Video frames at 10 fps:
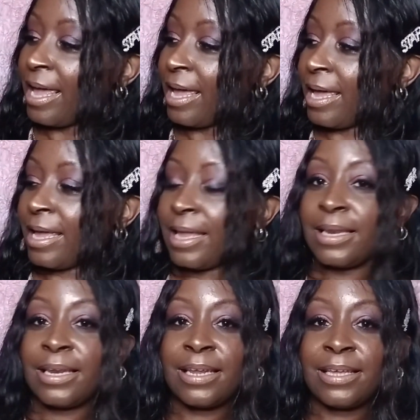
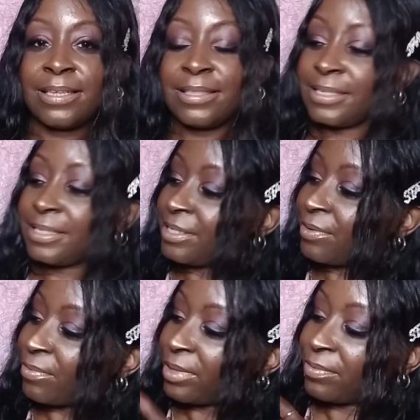And this is a
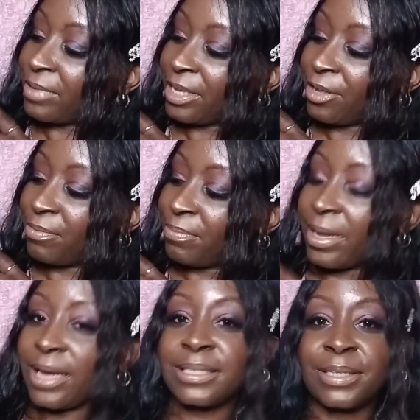really cute
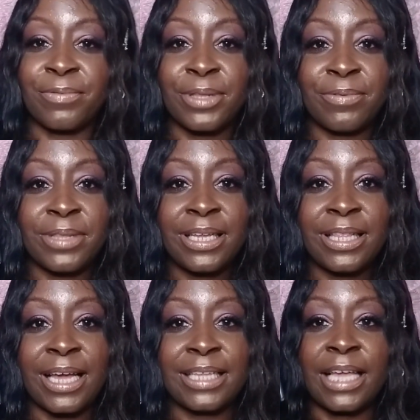box. I really
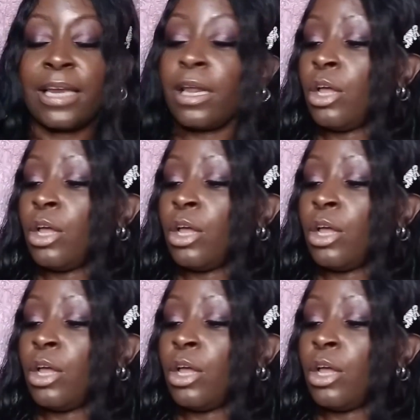like that.